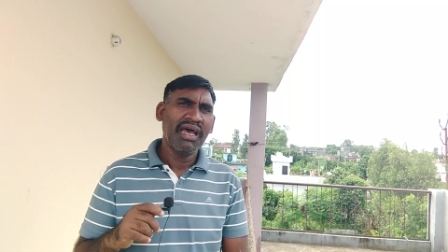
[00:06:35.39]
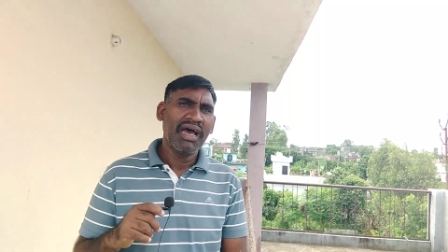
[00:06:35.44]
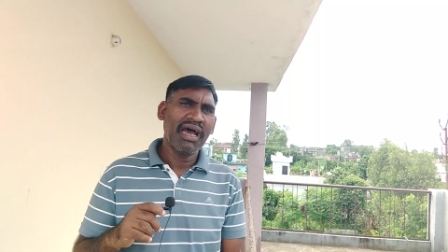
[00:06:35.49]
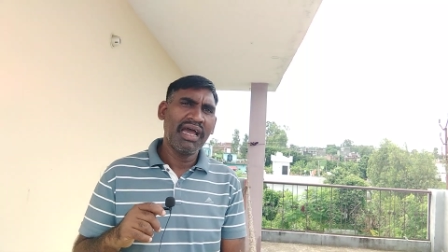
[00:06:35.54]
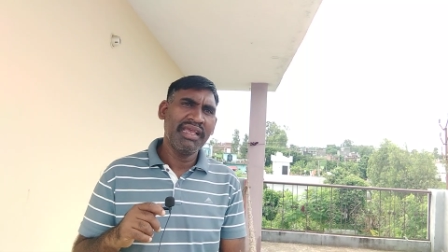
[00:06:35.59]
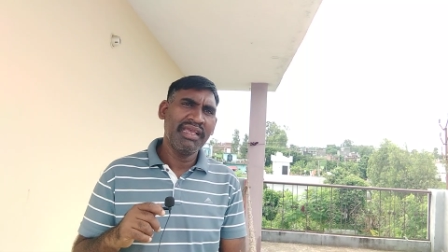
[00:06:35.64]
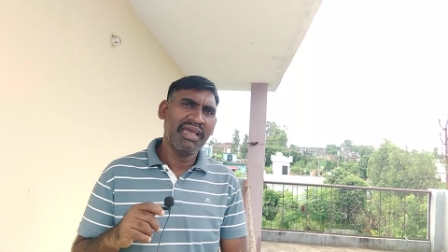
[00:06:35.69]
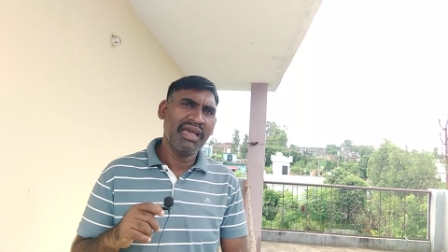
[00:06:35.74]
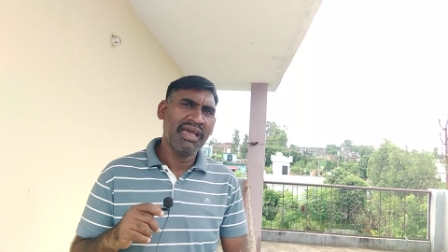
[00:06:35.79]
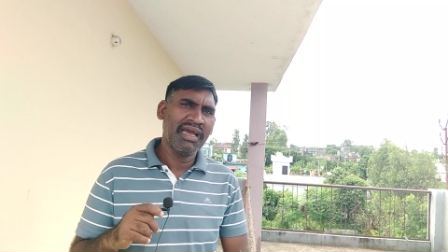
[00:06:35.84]

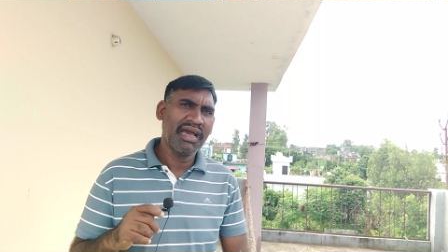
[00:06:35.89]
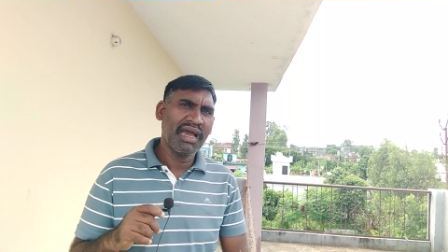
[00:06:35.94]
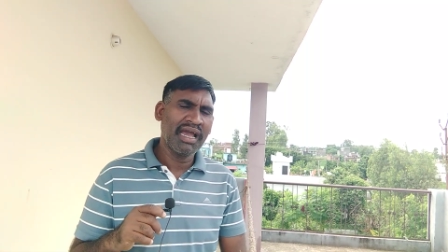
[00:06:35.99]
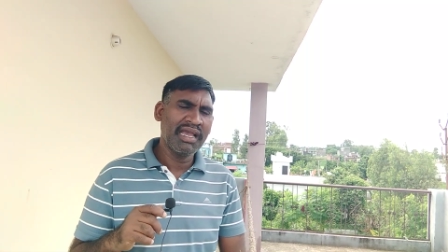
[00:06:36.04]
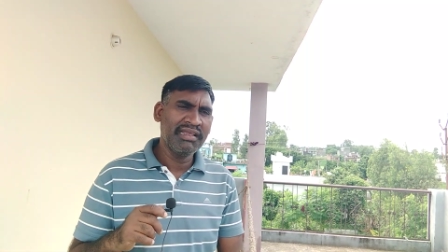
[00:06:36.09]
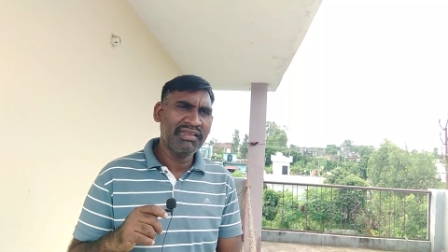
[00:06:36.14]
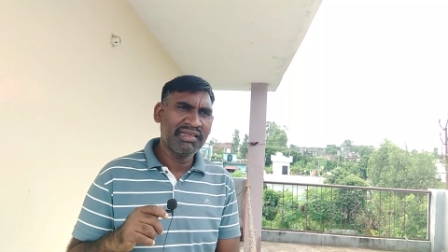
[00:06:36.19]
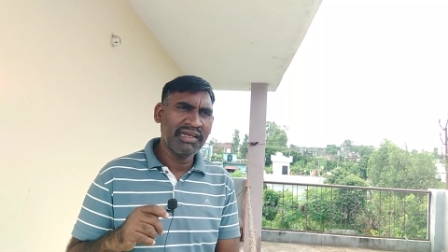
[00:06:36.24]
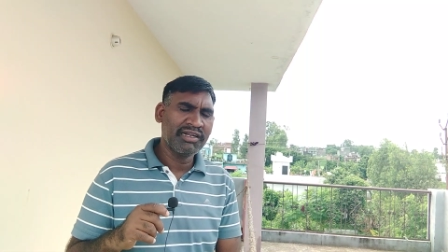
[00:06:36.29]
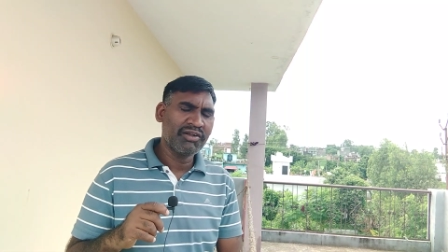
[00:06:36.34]
i
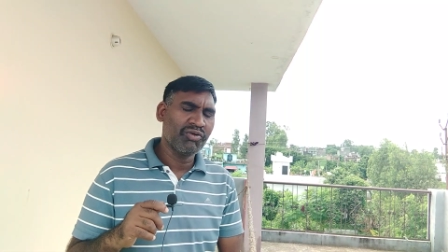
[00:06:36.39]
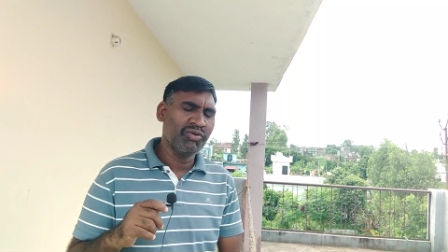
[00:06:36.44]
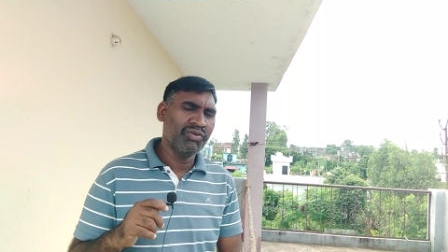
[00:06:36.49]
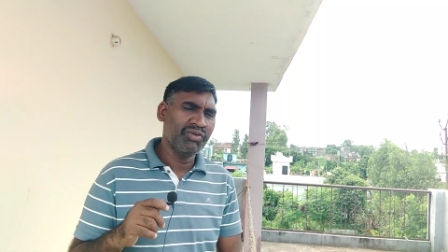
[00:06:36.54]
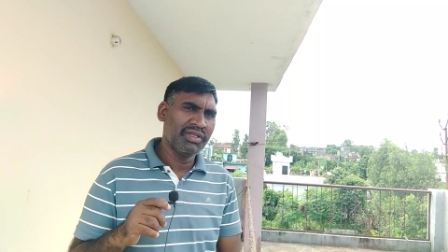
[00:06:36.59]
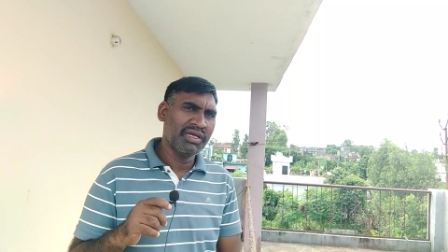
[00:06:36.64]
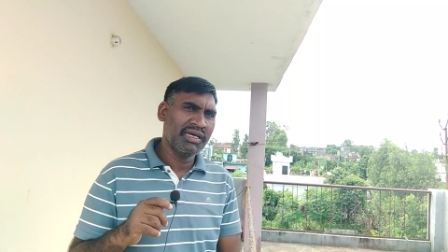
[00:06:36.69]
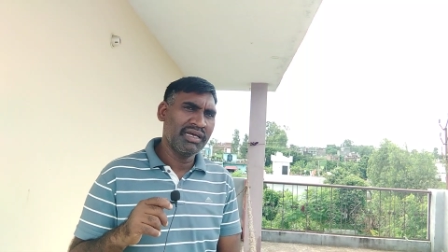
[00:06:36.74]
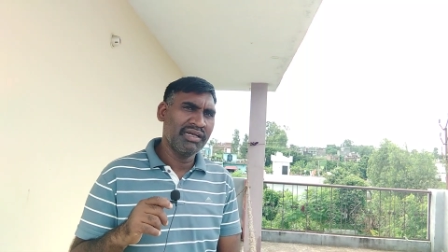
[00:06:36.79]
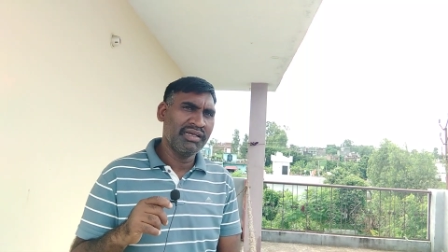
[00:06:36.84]
i sat
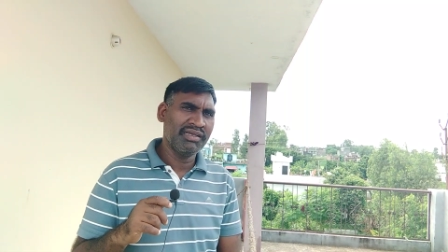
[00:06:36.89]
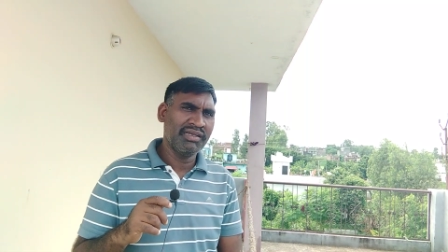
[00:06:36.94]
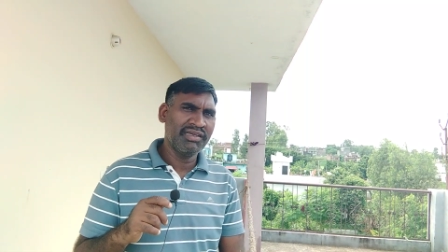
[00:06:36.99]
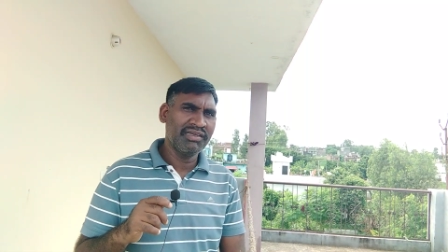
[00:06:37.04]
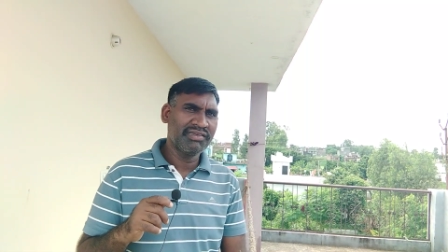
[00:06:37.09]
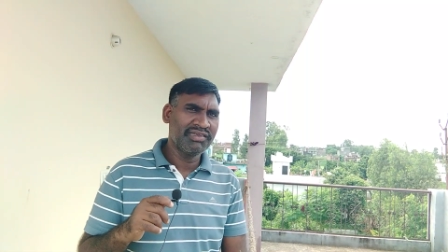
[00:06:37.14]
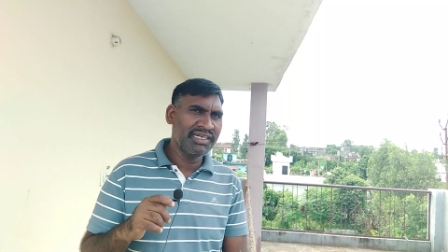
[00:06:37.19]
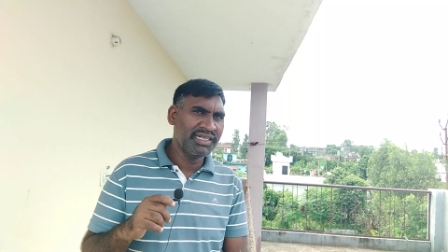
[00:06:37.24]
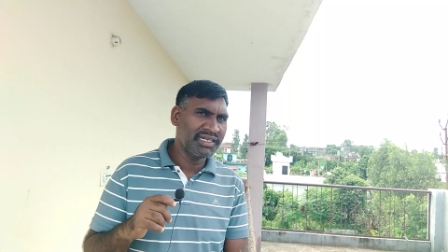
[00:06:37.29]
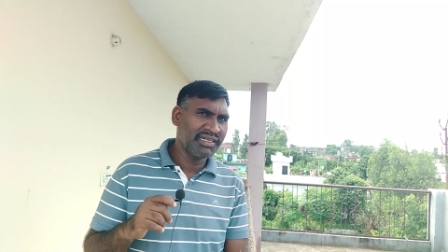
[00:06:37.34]
on the
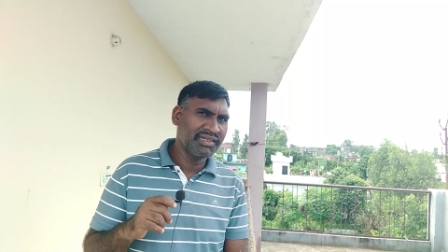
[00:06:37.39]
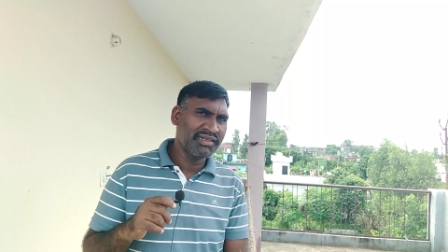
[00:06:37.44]
uh, seat,